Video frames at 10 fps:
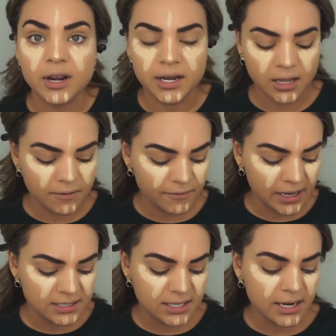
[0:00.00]
brightening
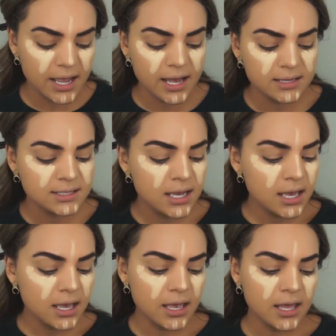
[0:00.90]
effects that it has,
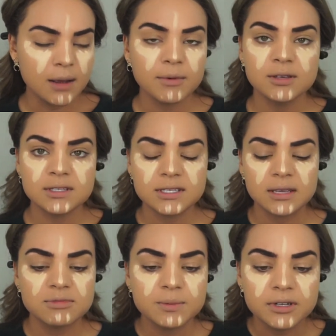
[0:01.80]
and I'm gonna use the same
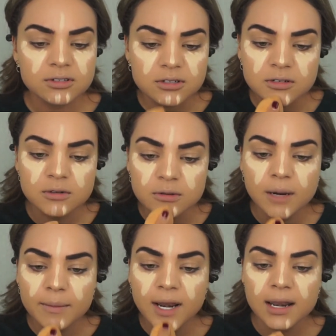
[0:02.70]
sponge to
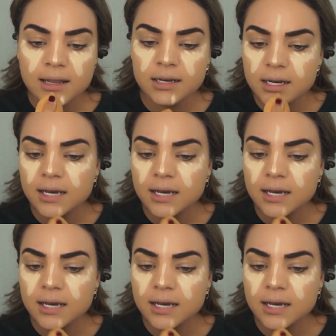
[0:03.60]
blend it